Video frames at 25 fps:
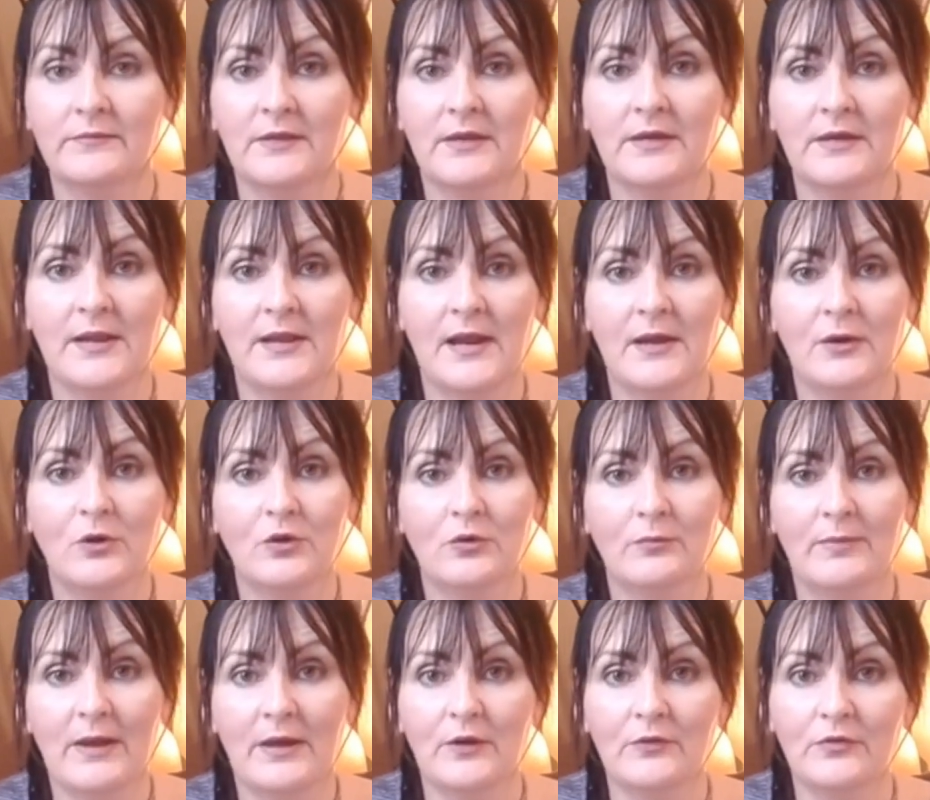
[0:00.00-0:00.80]
And I
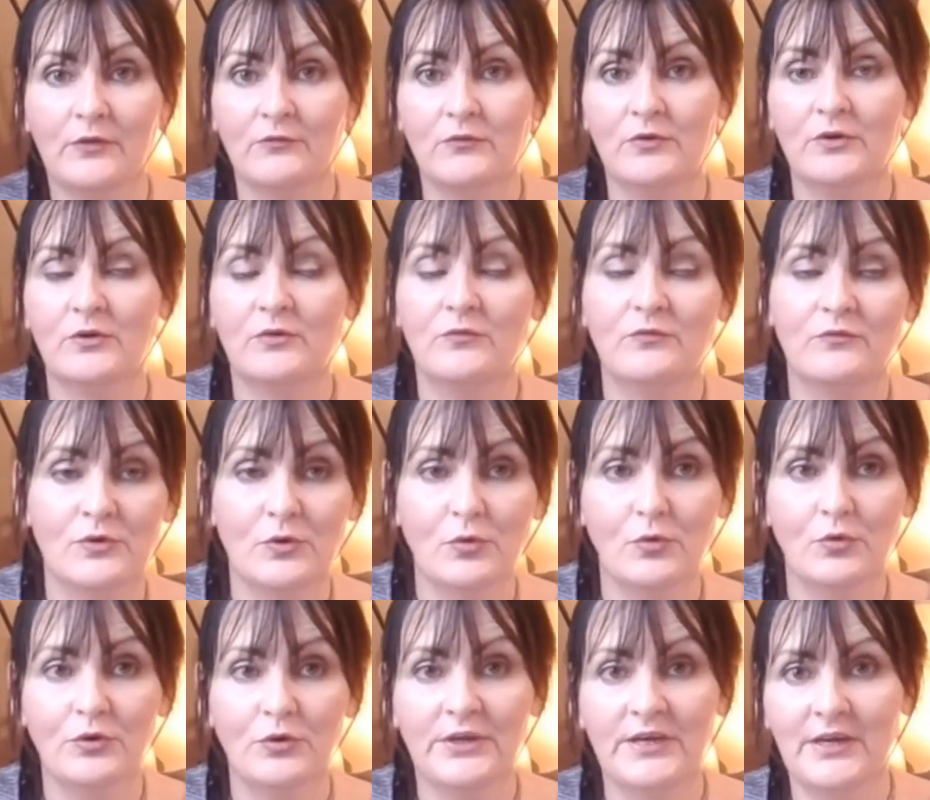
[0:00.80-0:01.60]
look back on the
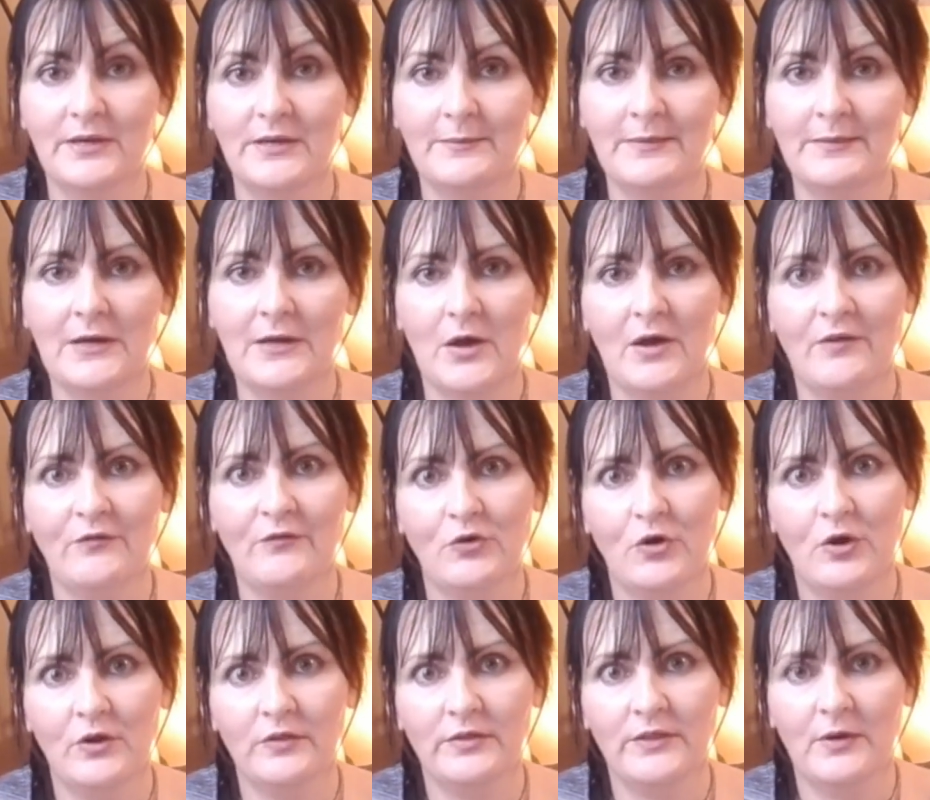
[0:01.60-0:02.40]
recording and I'm like, I
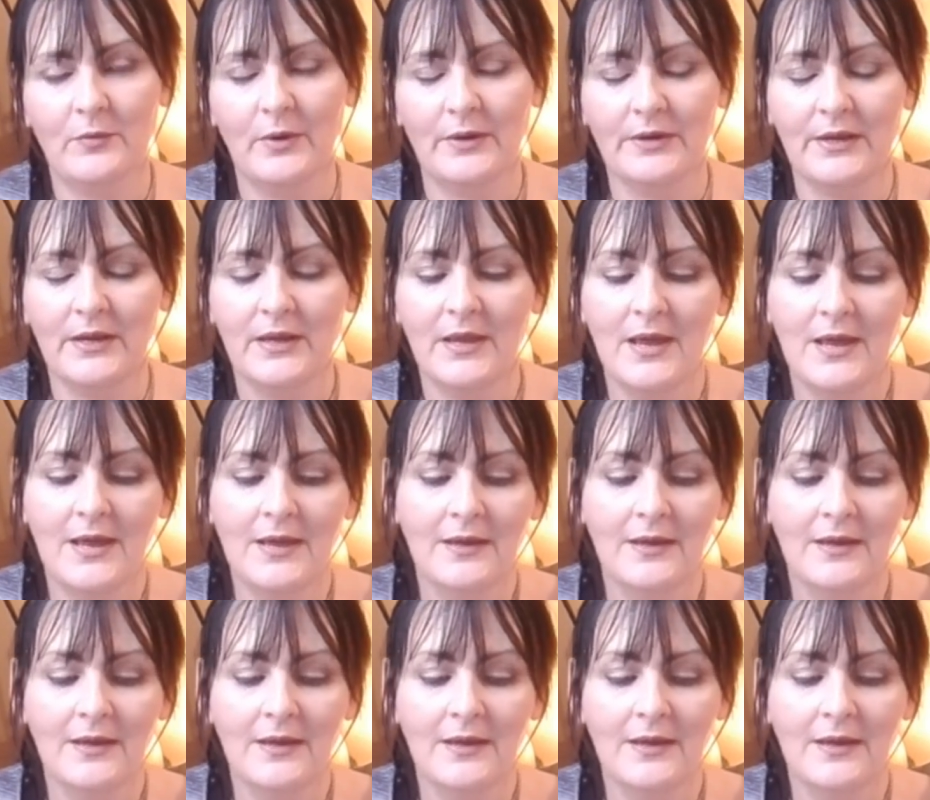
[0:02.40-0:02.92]
forgot that one.